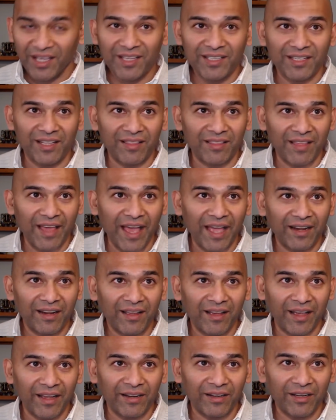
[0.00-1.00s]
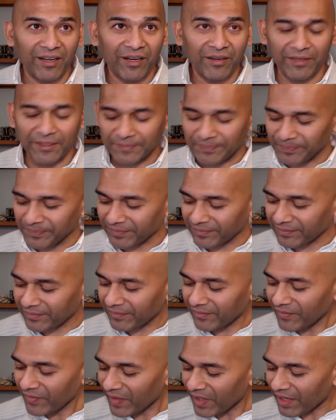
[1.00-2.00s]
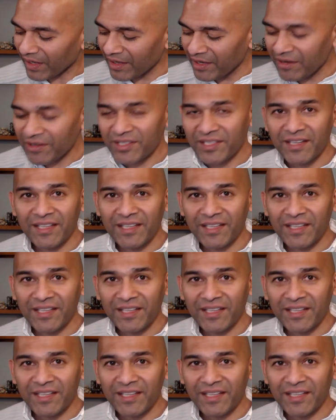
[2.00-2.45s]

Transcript: to that kind of current. Here's